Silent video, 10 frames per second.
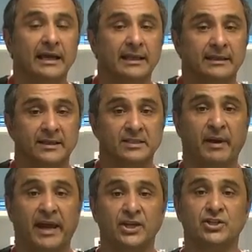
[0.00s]
this
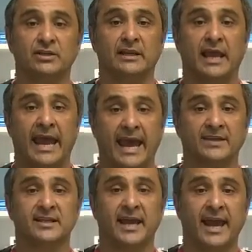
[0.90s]
patient
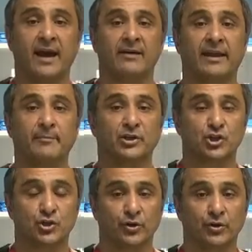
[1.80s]
has to have a
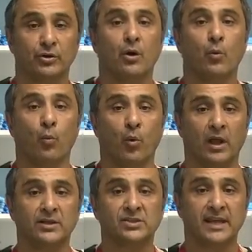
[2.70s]
mature,
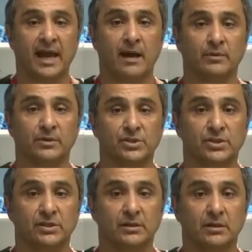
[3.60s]

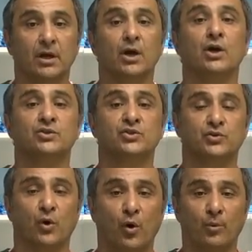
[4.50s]
well-established
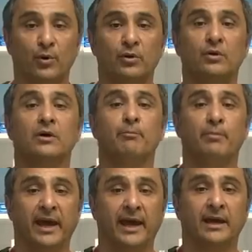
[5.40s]
stomal
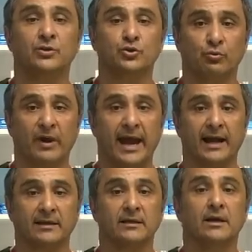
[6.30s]
peg
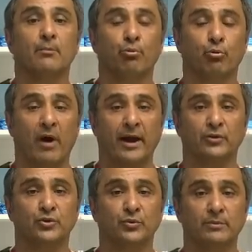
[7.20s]
tract
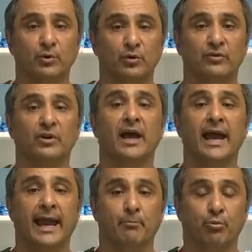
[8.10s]
prior to removal
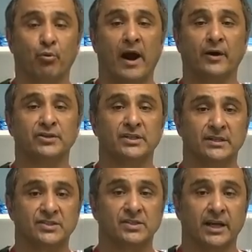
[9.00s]
and prior to
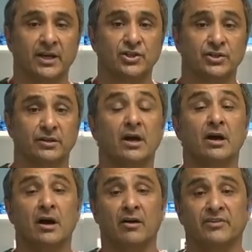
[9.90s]
installation
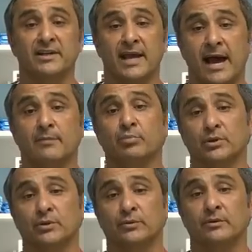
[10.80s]
of the
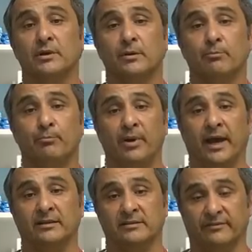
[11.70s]
non-balloon
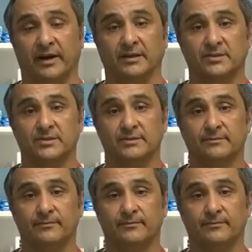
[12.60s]
peg device.